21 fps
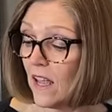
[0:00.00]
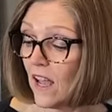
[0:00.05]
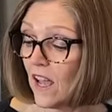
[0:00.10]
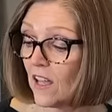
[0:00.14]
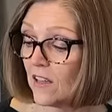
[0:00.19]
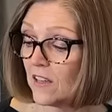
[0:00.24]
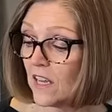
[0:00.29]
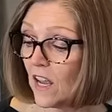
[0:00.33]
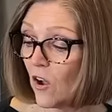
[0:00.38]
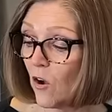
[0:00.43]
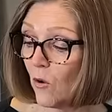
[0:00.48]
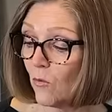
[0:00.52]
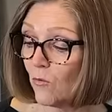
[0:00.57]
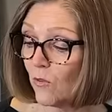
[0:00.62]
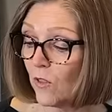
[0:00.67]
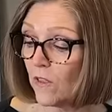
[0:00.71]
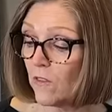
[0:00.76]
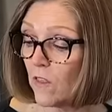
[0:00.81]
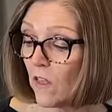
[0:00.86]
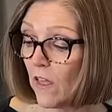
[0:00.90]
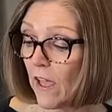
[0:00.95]
And
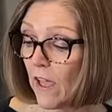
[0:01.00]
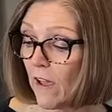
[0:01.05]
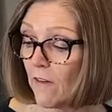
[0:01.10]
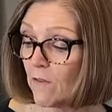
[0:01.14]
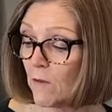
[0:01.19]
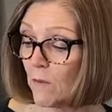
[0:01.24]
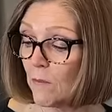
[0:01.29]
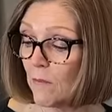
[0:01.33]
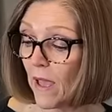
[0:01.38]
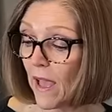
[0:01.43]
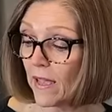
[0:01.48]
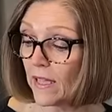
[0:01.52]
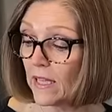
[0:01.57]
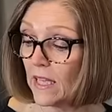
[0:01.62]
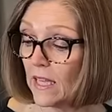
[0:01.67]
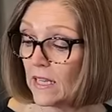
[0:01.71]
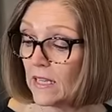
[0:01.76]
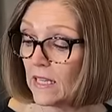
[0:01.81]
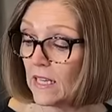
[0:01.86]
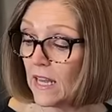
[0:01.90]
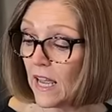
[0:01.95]
hopefully they'll have them back
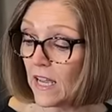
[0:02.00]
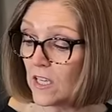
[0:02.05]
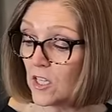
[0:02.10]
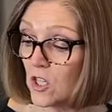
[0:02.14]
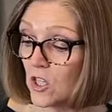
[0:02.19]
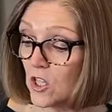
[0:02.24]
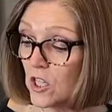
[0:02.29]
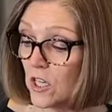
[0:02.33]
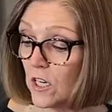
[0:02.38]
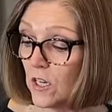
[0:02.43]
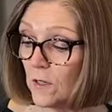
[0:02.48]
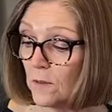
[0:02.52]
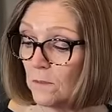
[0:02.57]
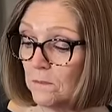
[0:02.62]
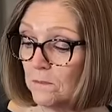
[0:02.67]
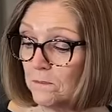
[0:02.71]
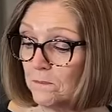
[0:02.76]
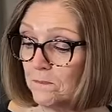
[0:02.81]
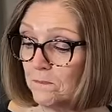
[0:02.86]
in next year.